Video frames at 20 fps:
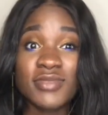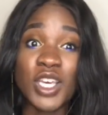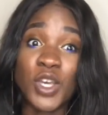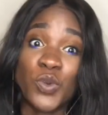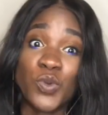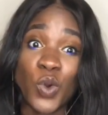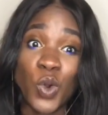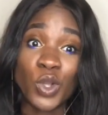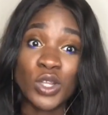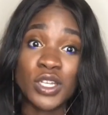
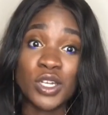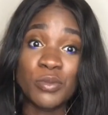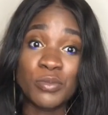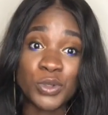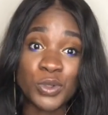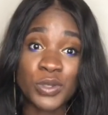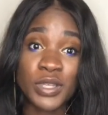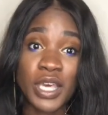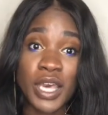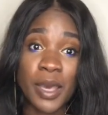enroll in a
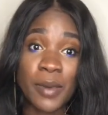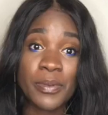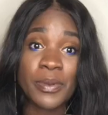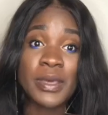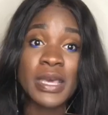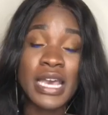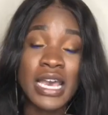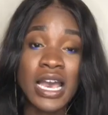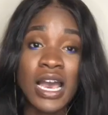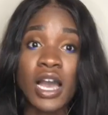boot camp.
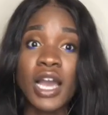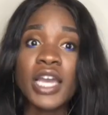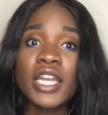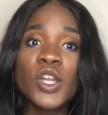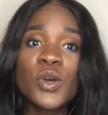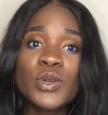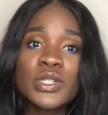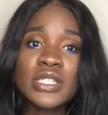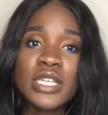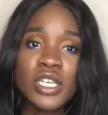I
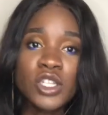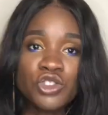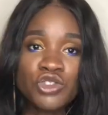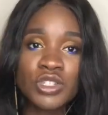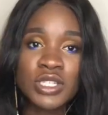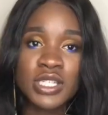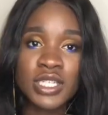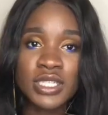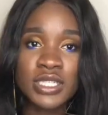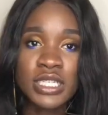know it's
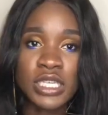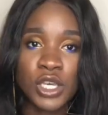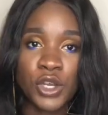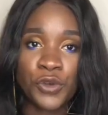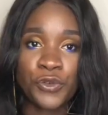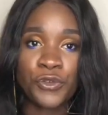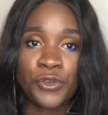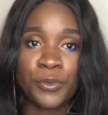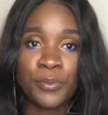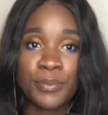interesting to
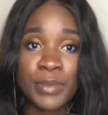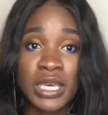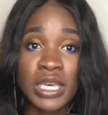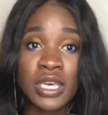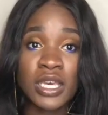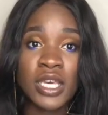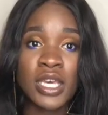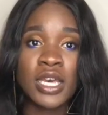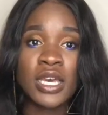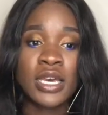hear from
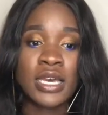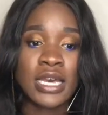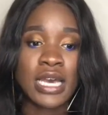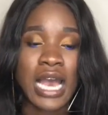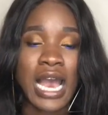me.